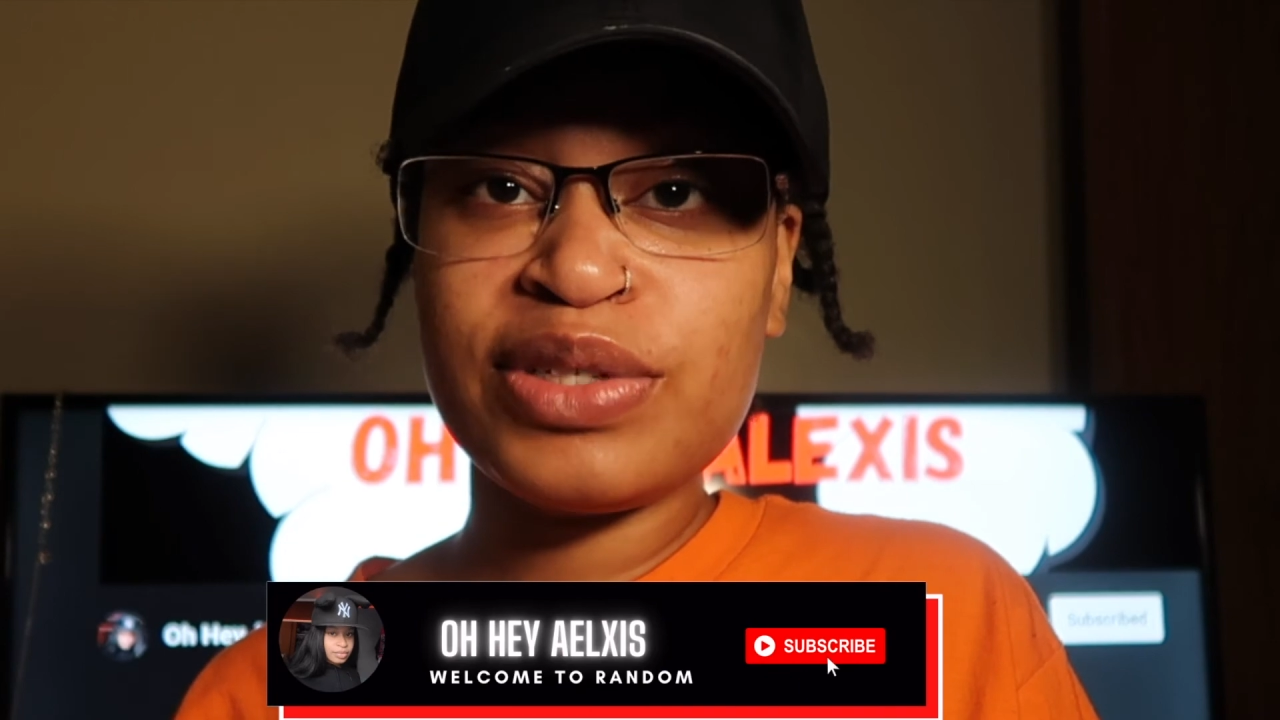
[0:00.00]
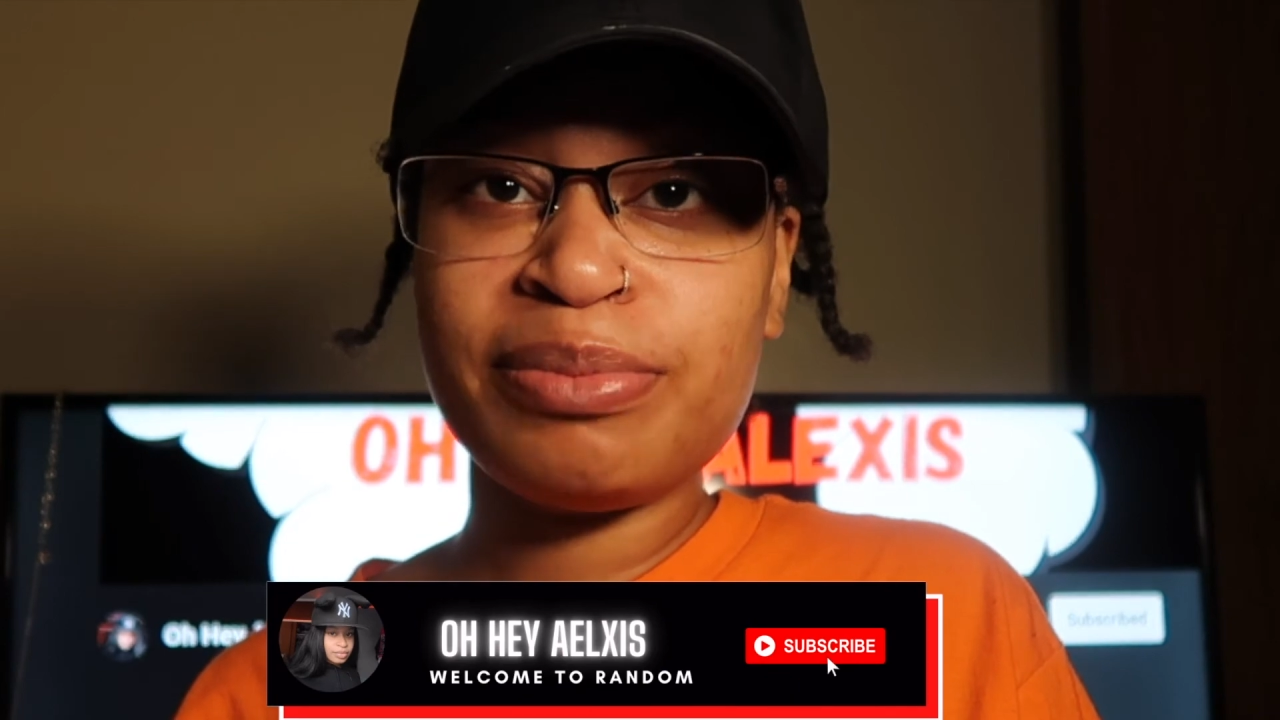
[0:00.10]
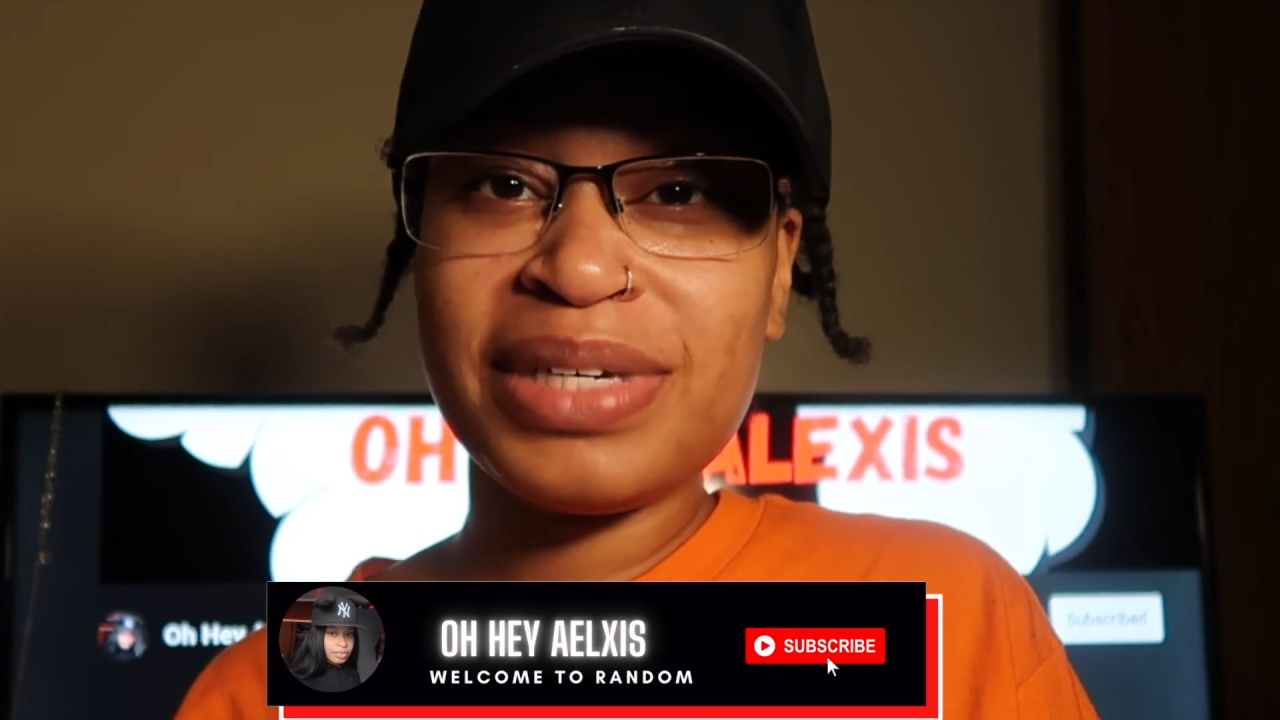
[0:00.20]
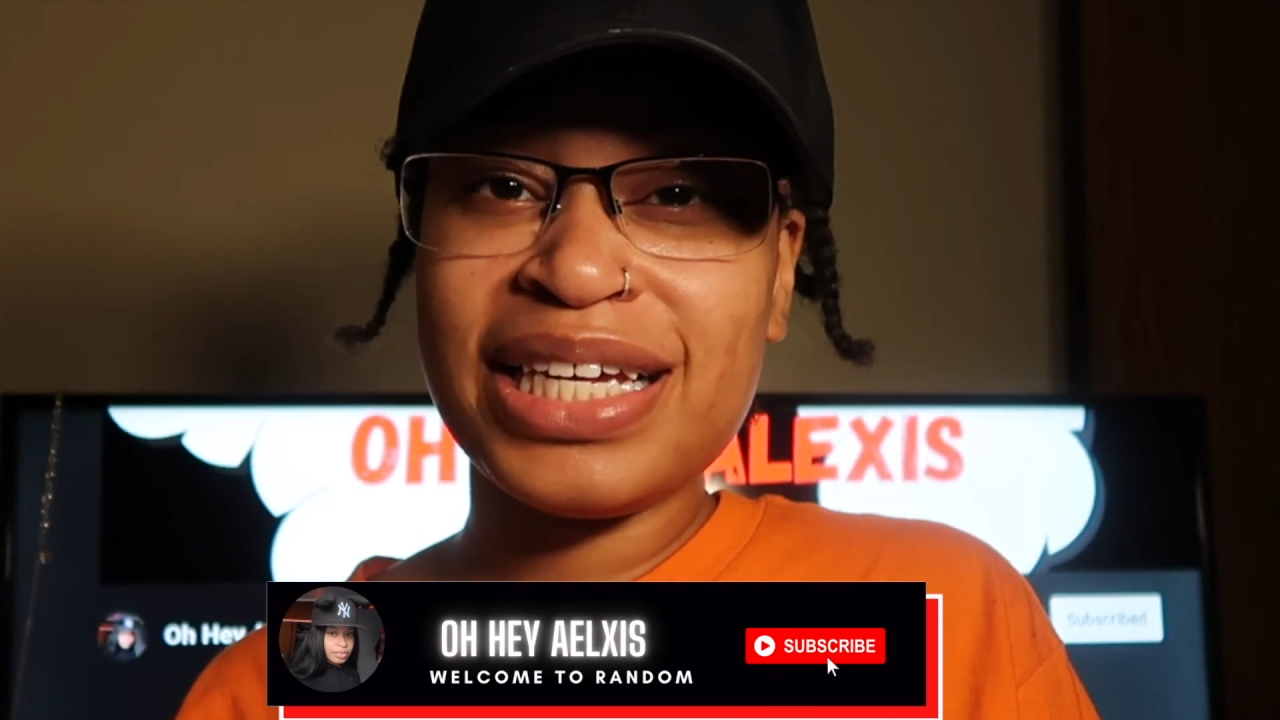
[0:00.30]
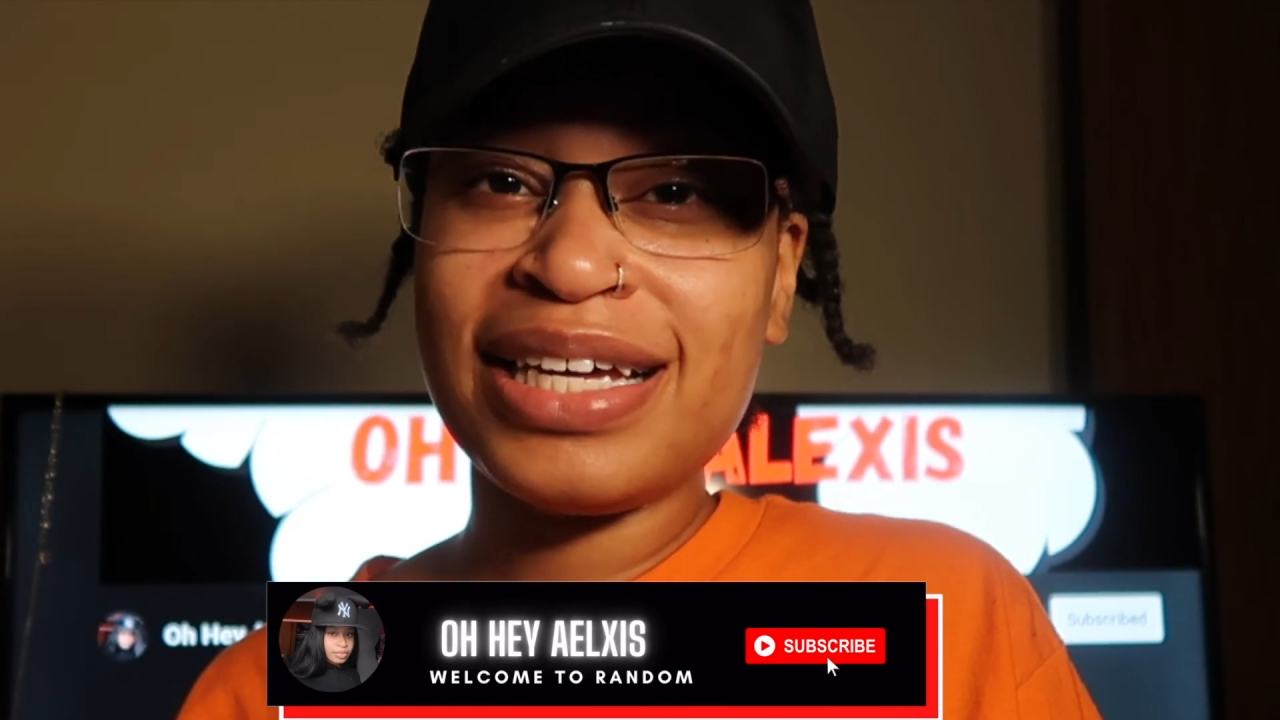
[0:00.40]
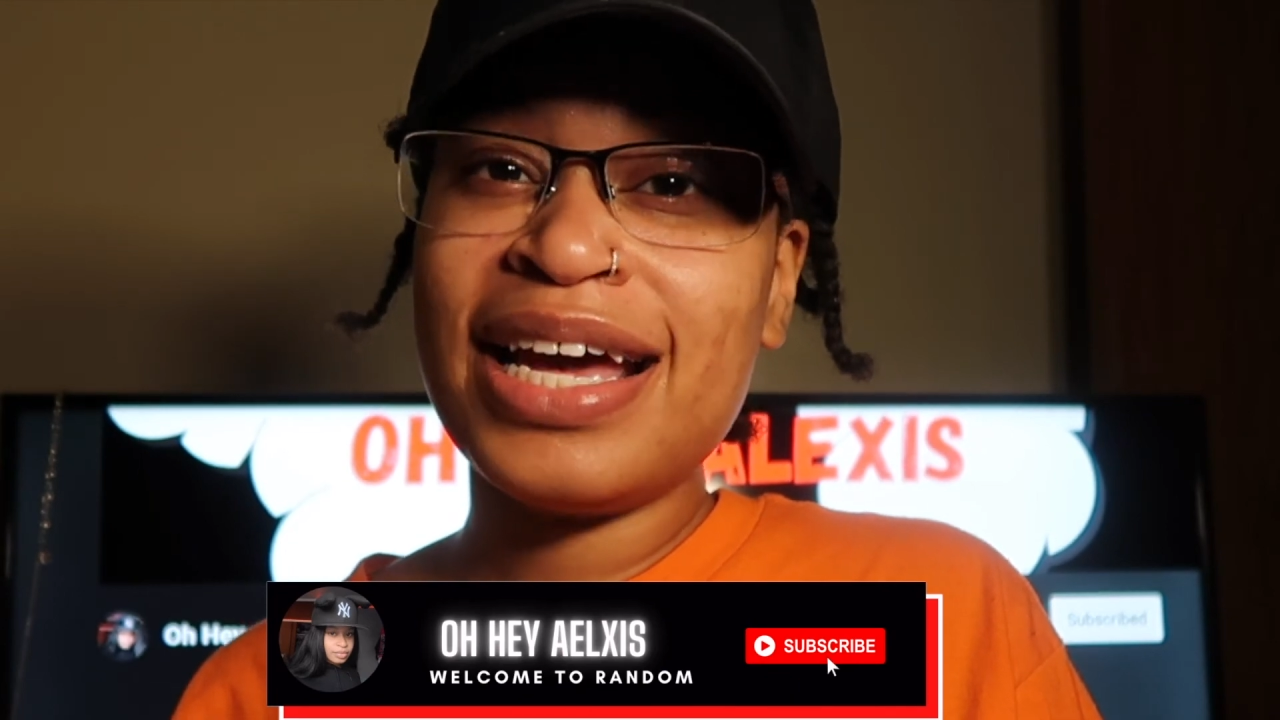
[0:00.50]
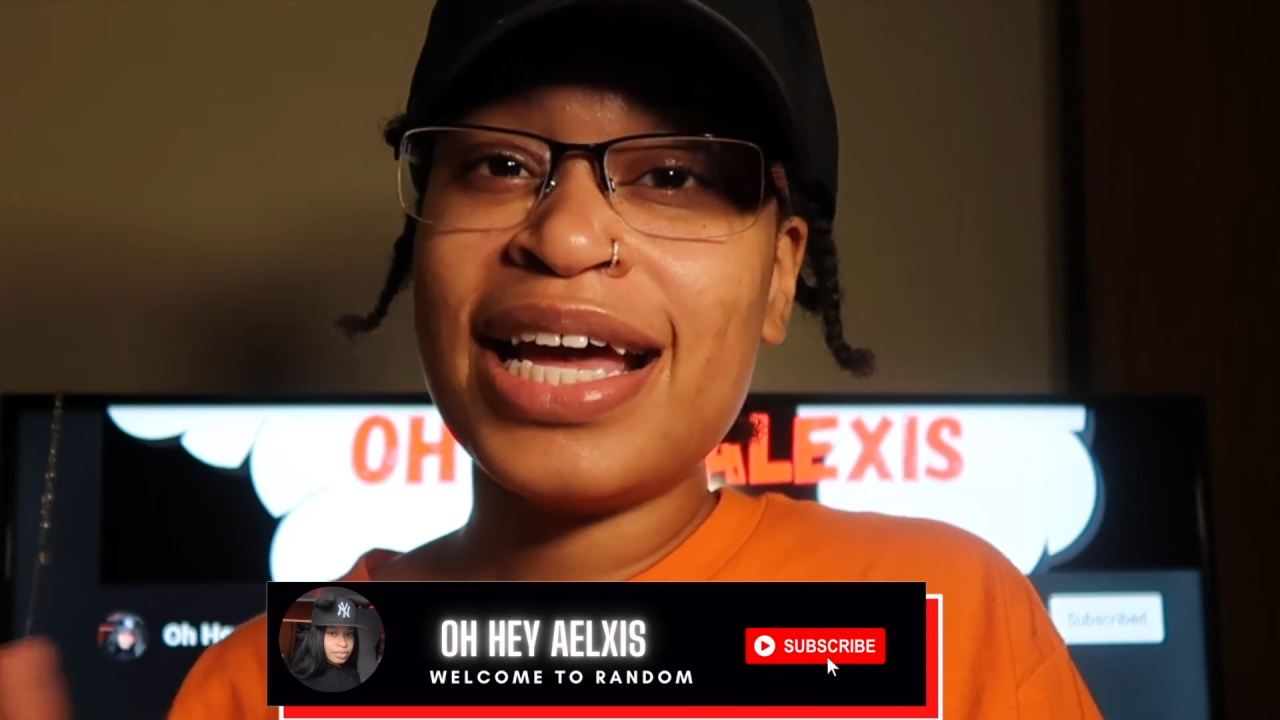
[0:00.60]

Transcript: with me.